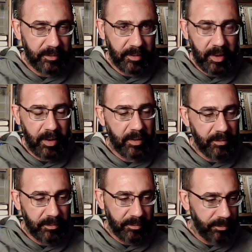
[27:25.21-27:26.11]
Okay,
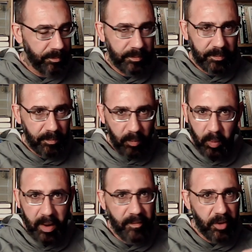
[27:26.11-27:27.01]

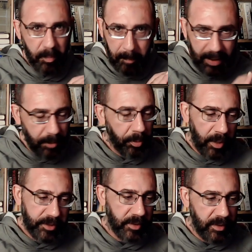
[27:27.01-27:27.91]
whatever your main
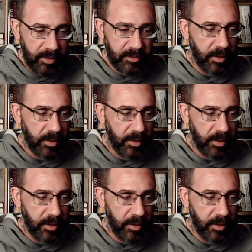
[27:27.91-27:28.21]
project is that